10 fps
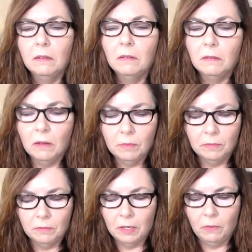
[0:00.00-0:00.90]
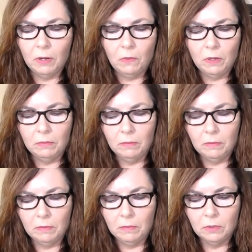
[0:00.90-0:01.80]
Oh, I want one.
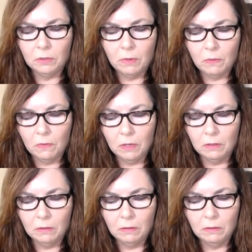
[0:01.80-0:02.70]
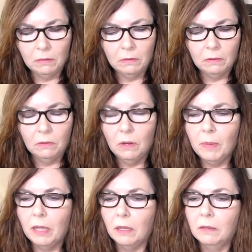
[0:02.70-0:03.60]
one. Luna
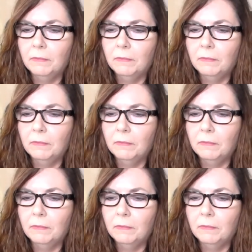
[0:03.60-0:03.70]
Bella.